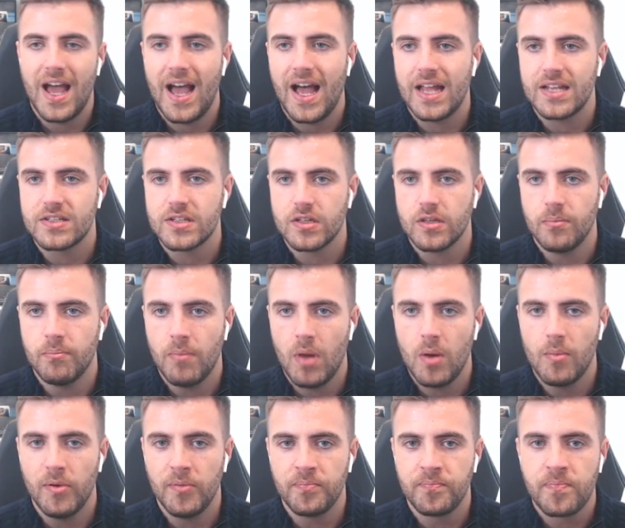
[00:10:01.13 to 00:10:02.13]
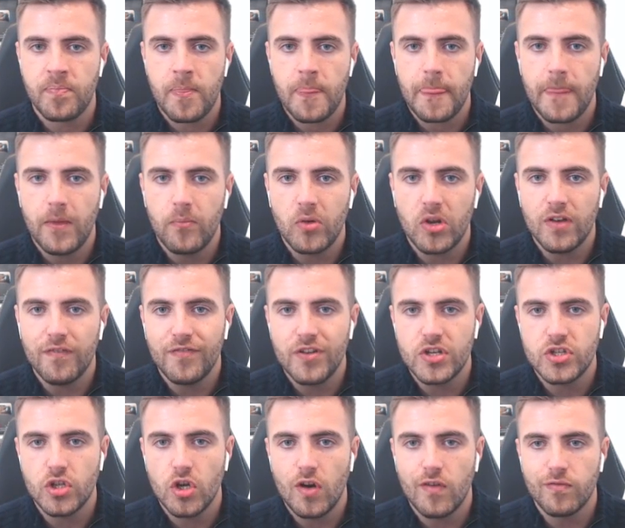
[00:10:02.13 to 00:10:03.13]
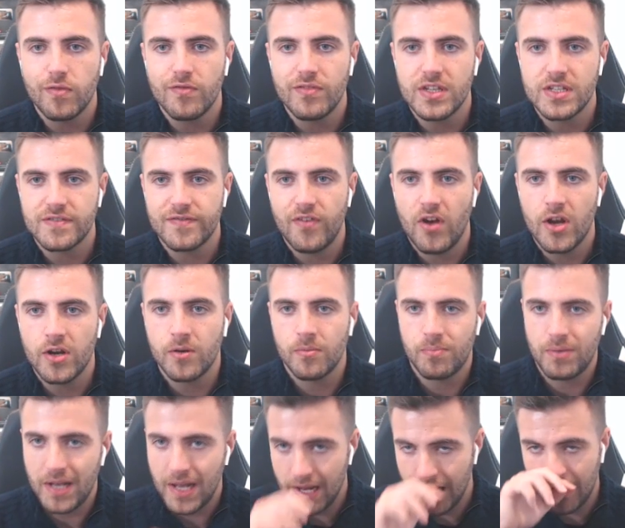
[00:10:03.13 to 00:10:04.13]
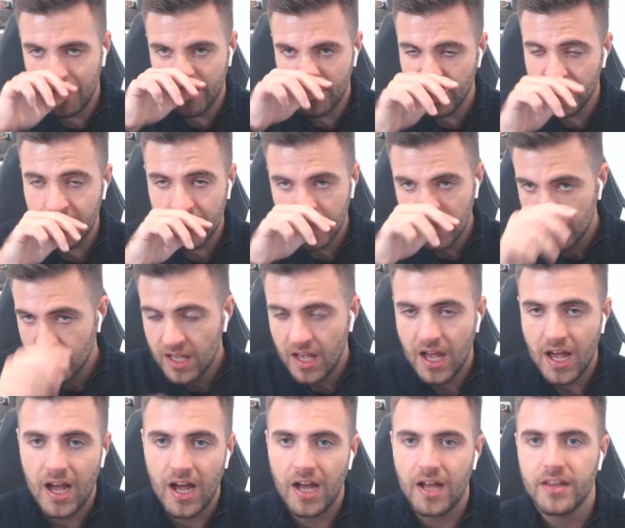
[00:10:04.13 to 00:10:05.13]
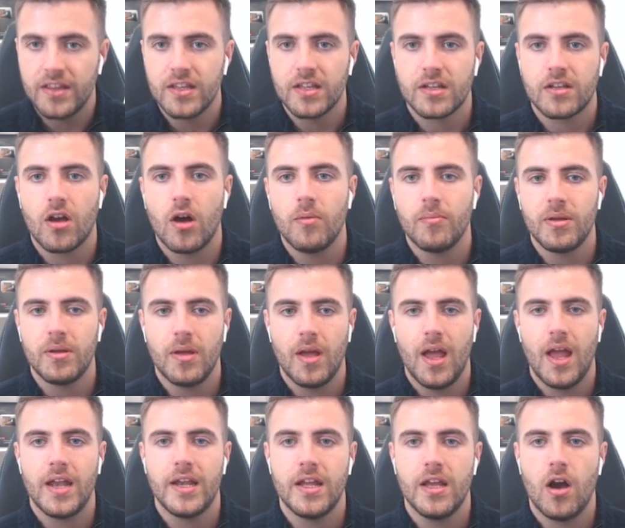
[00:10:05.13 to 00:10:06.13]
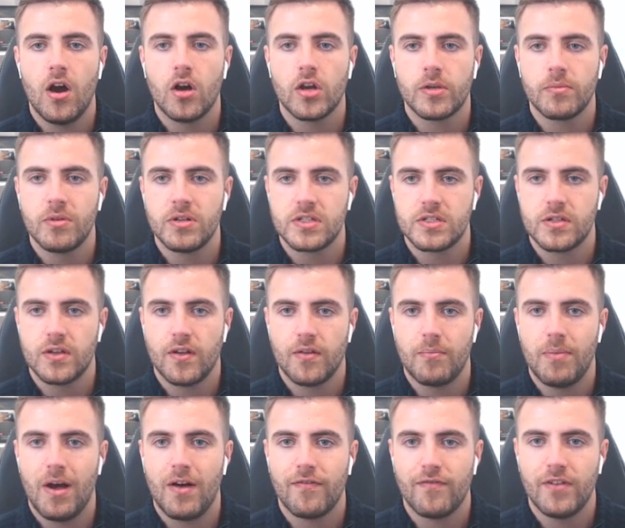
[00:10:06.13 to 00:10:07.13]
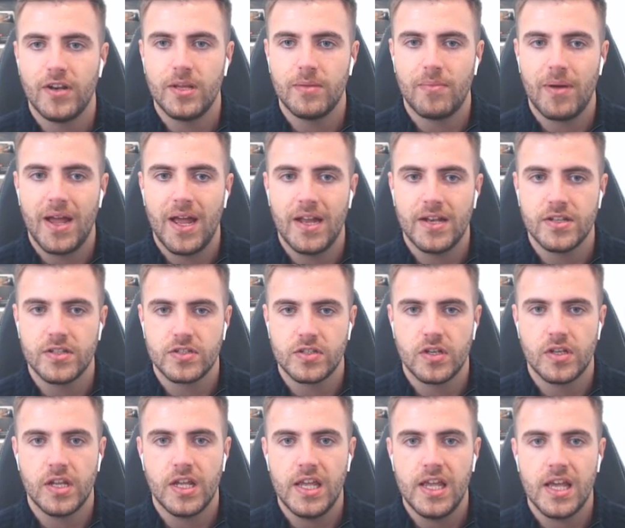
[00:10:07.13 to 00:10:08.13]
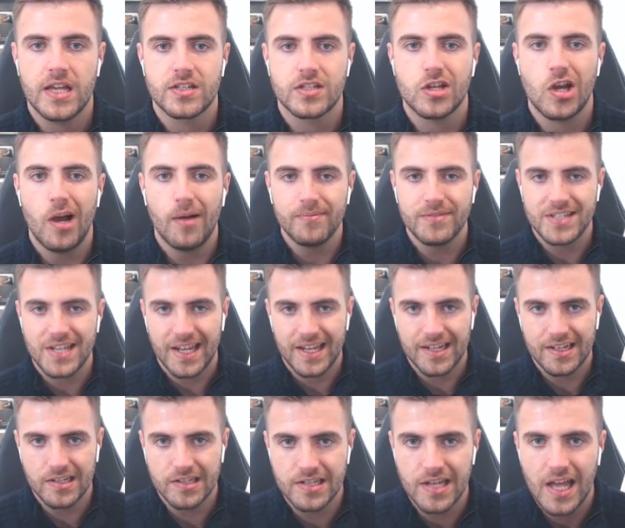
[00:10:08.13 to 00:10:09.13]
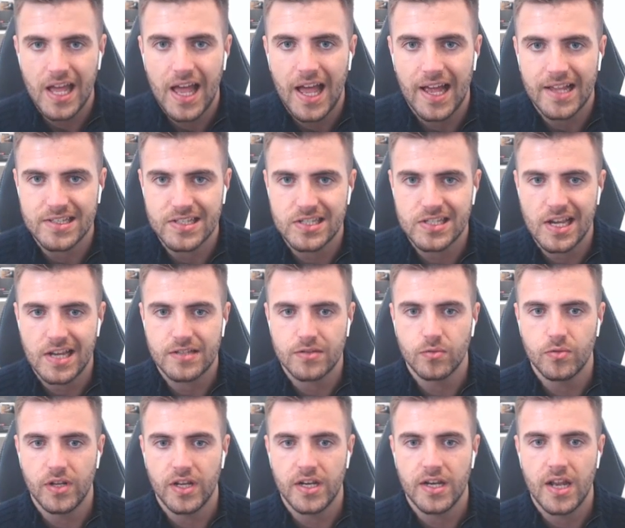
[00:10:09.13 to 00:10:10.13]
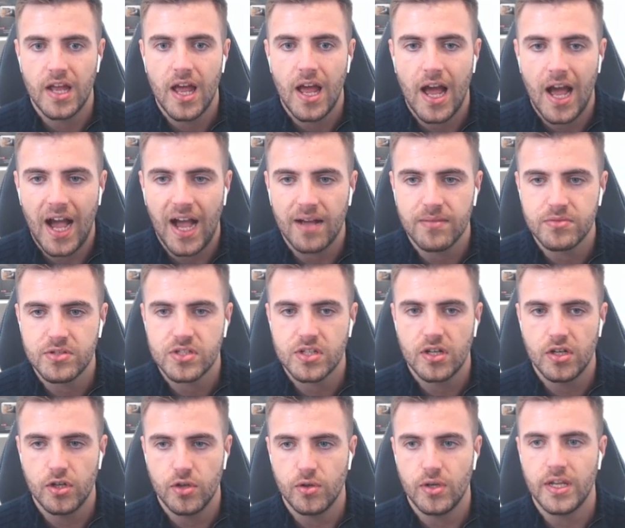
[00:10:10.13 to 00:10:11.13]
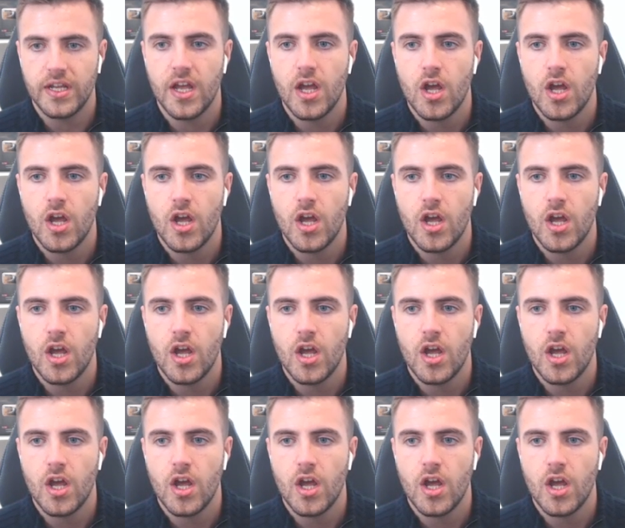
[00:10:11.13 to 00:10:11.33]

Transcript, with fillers: at the moment. We're going to finish it off with this final player. I think uh, there can't be any arguments about Felipe Anderson. He has come to England and settled in absolutely